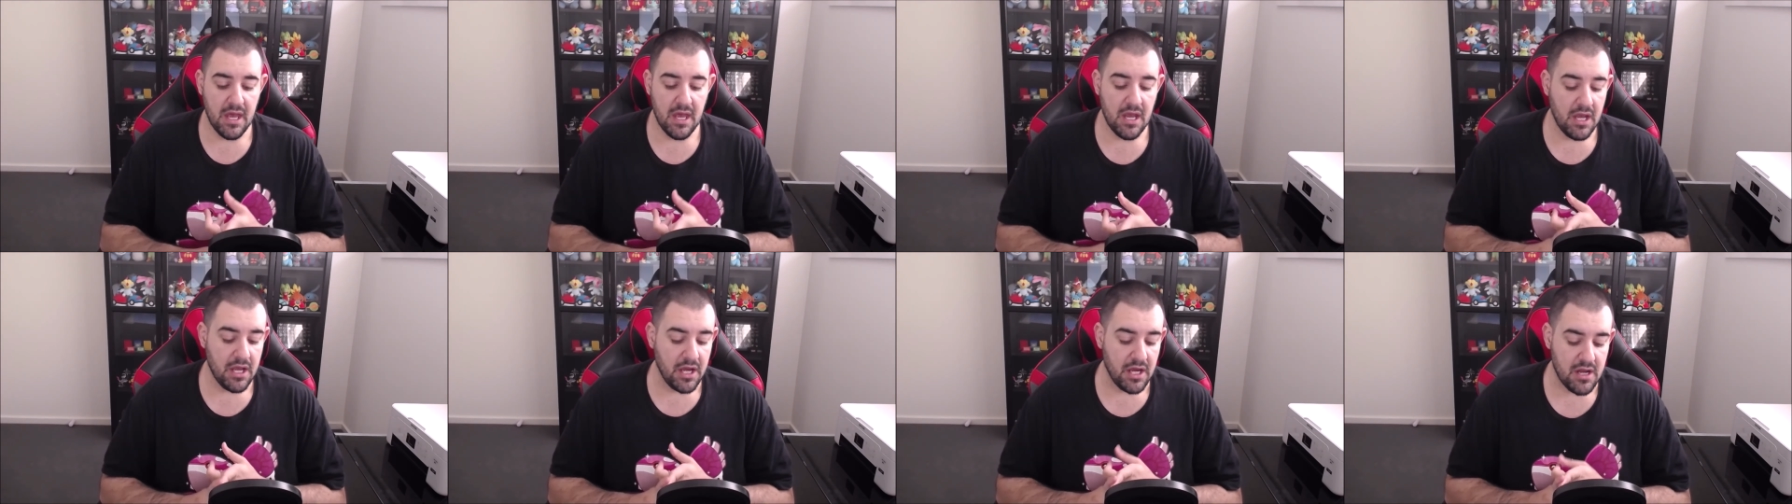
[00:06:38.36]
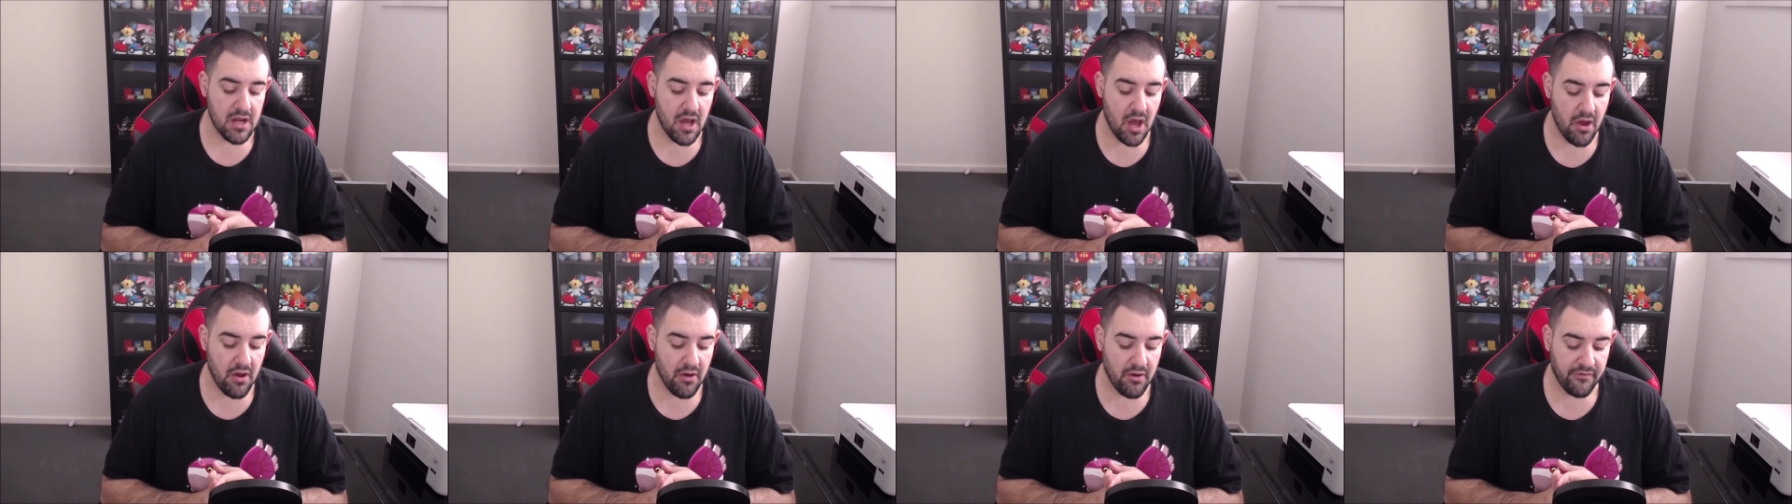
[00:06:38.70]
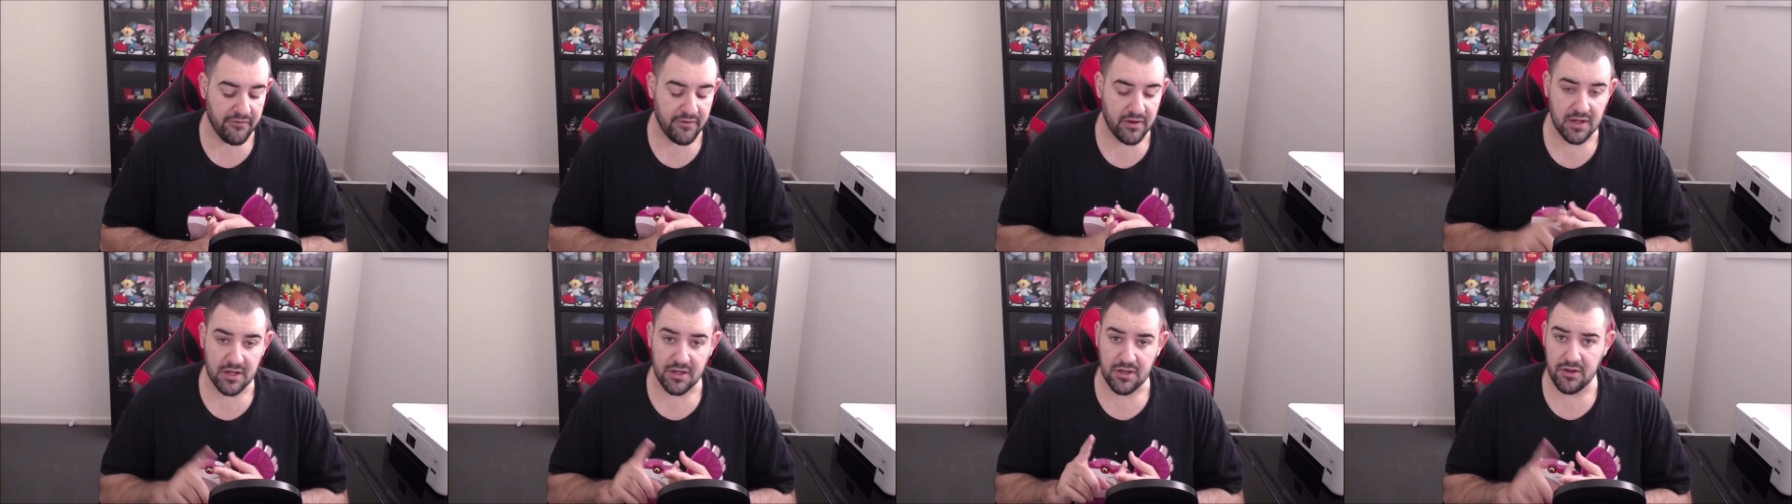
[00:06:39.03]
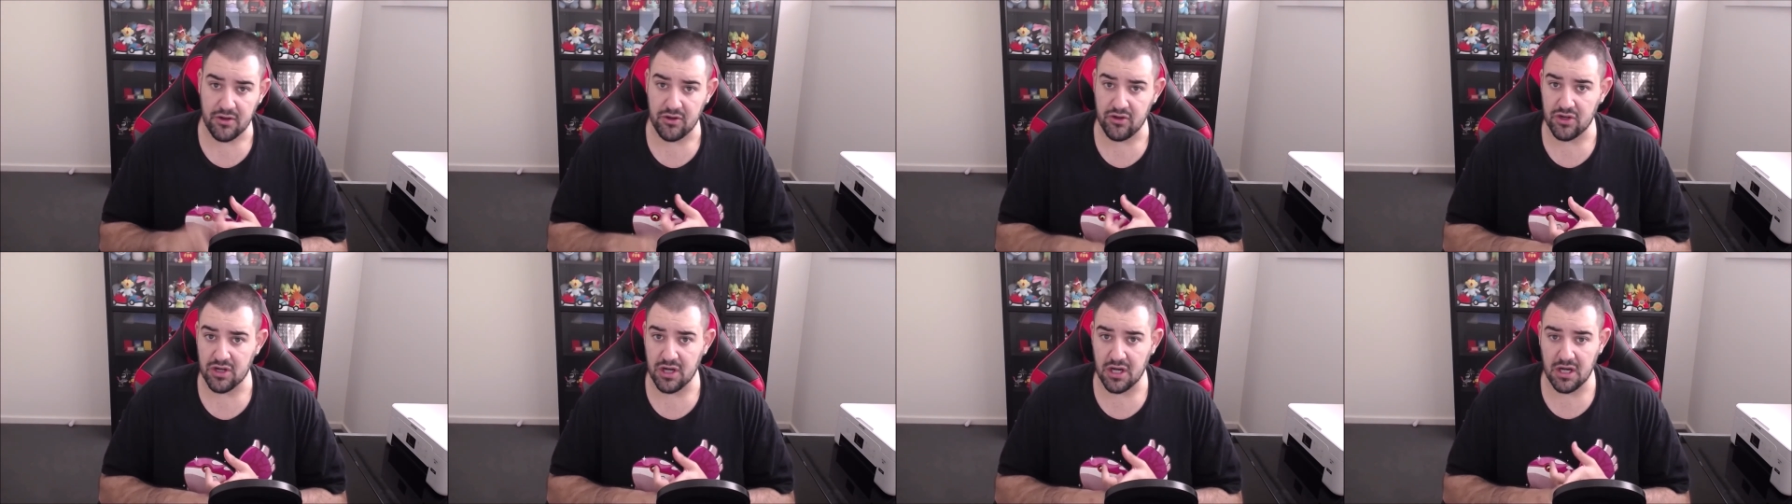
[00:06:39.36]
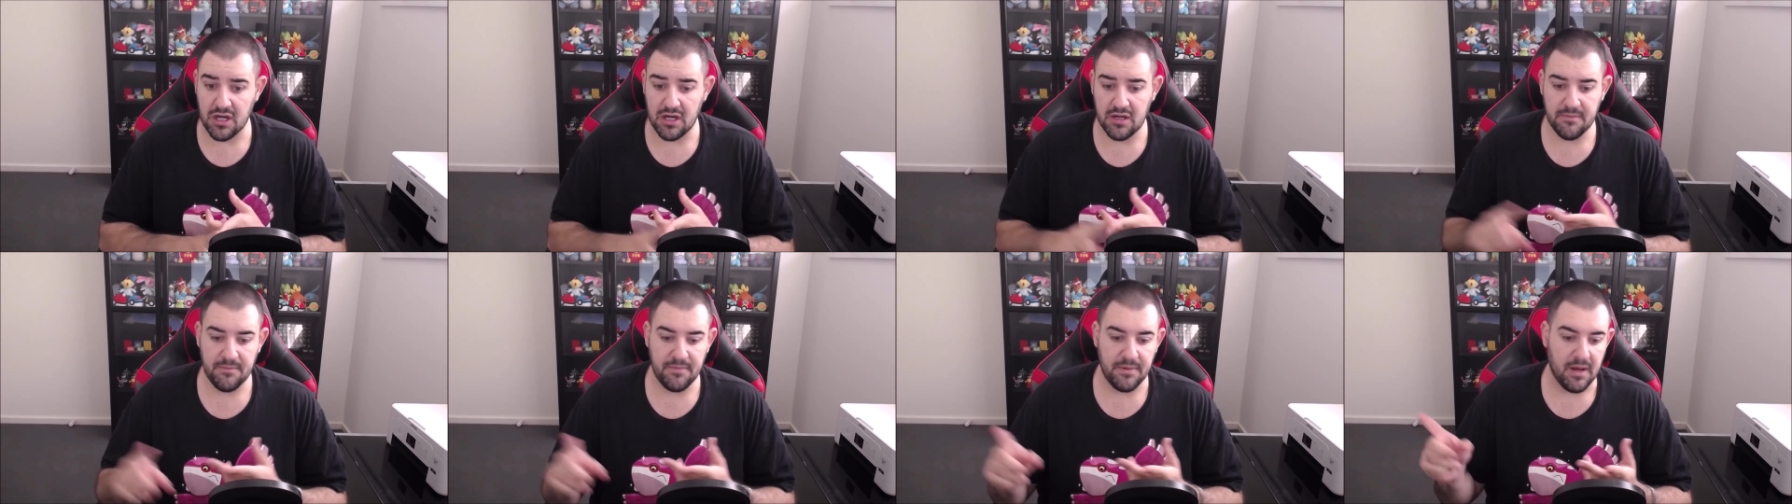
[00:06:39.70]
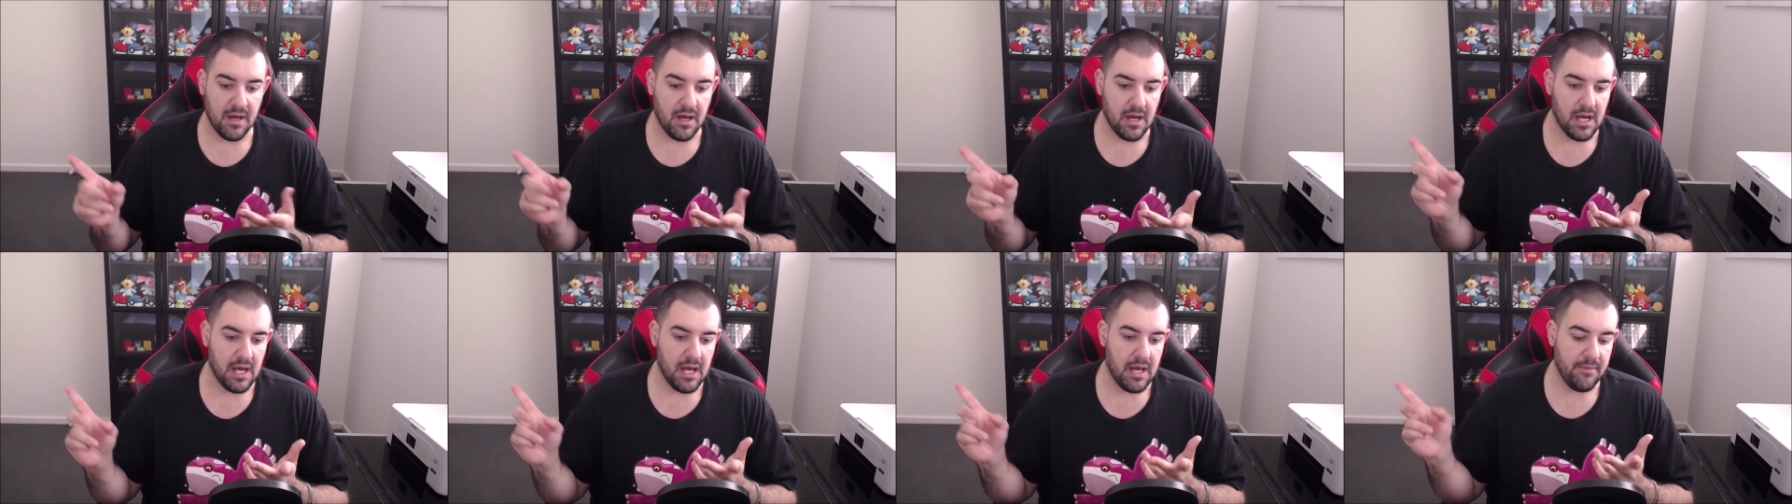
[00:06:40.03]
you know, I've got a new job.
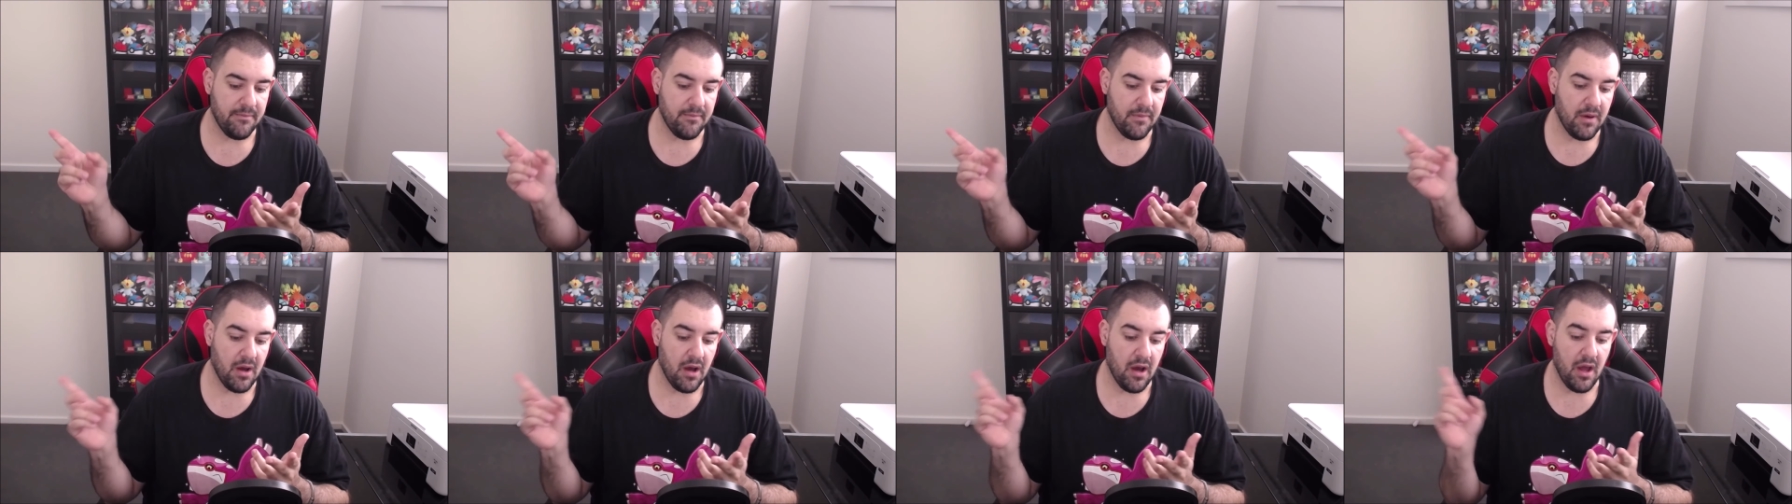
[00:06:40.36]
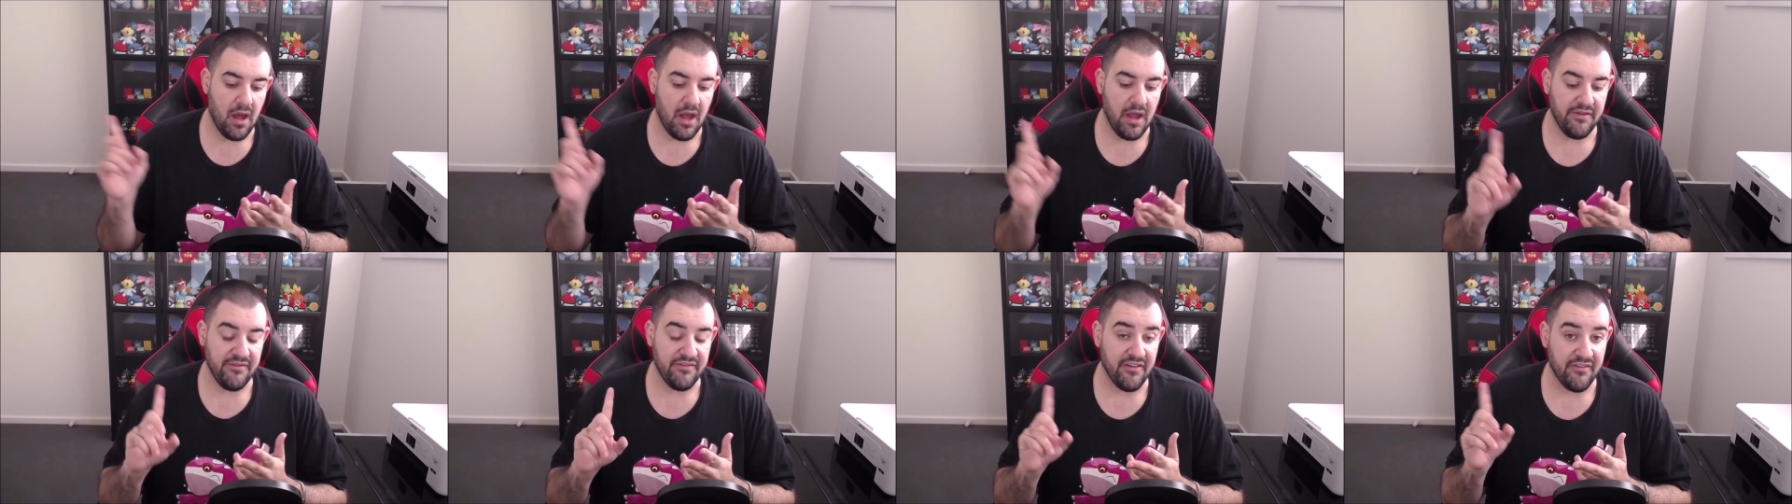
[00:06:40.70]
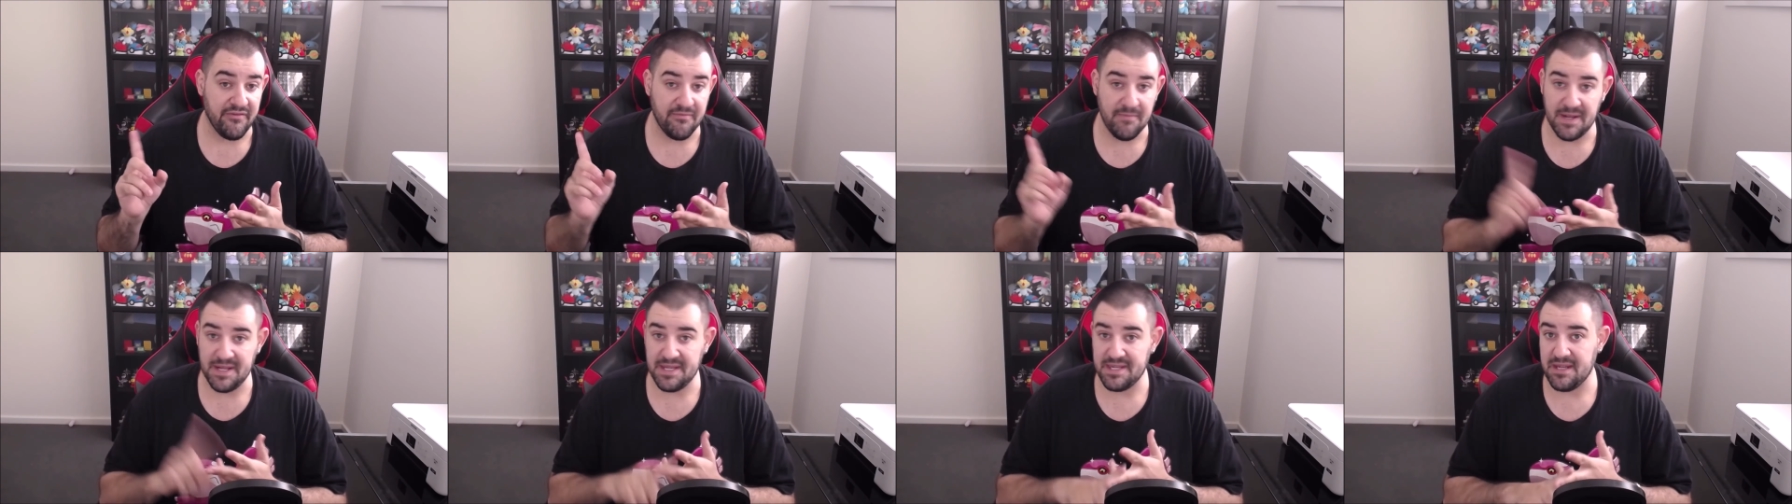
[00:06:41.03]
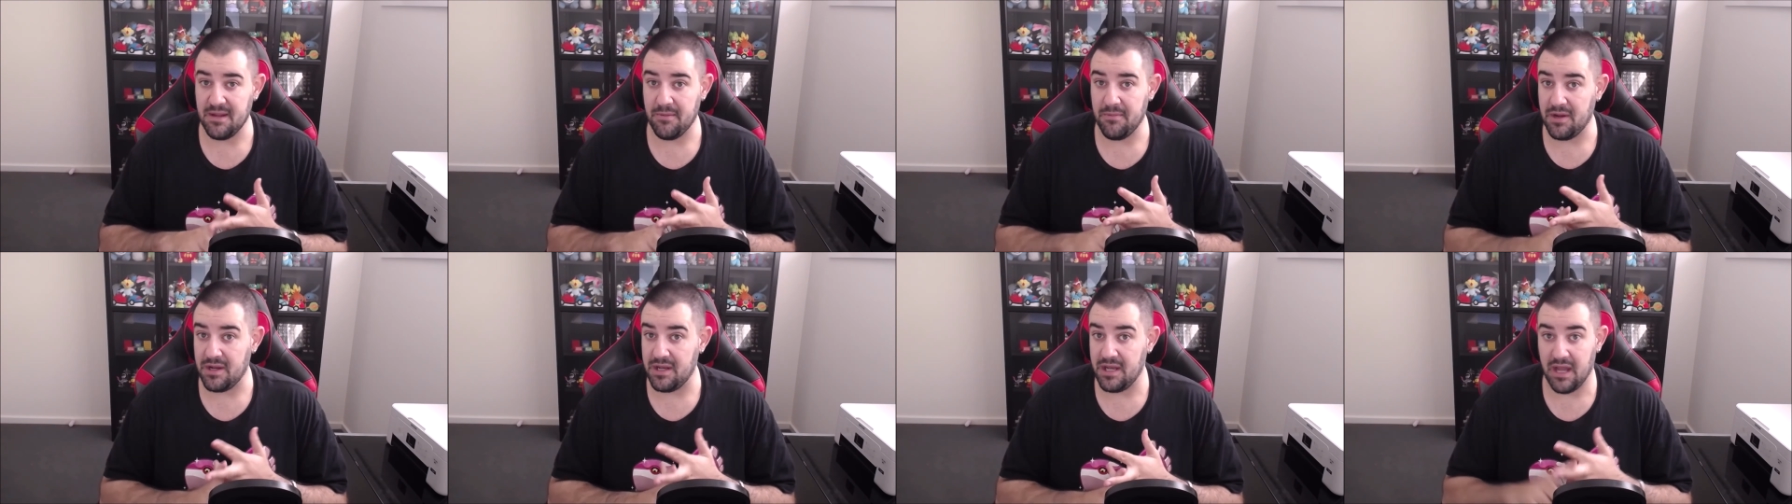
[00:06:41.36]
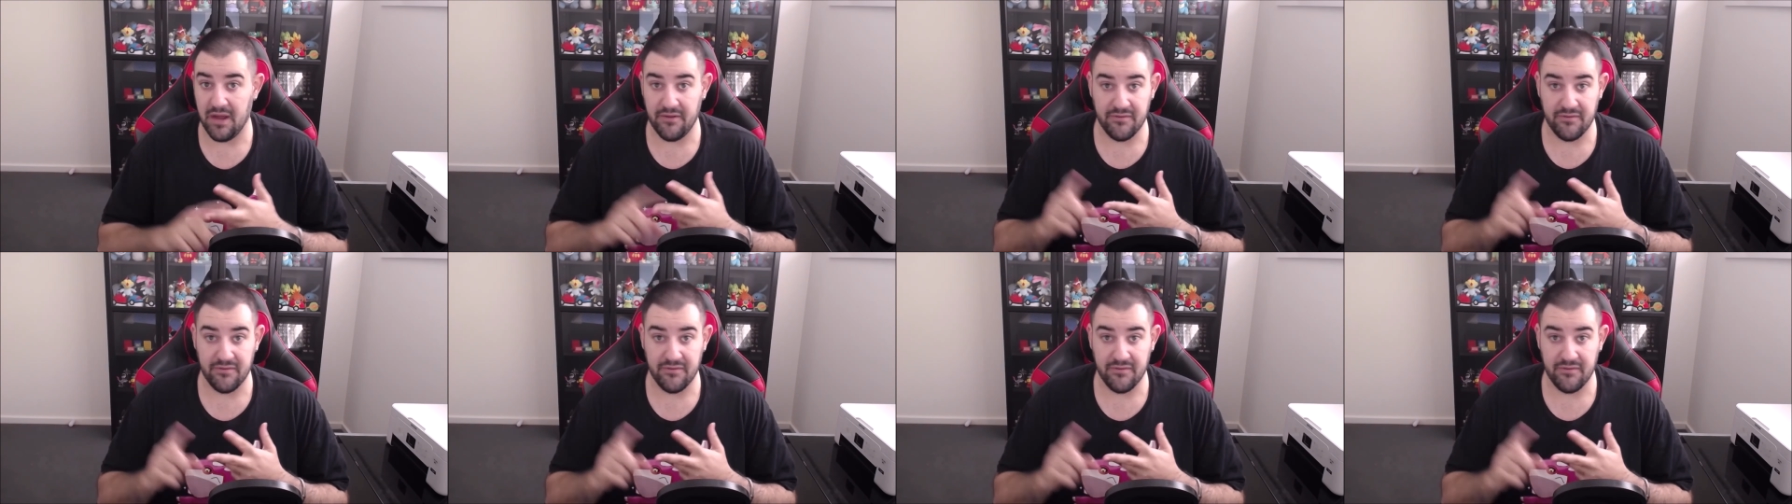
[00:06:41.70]
Um, I, have met someone now.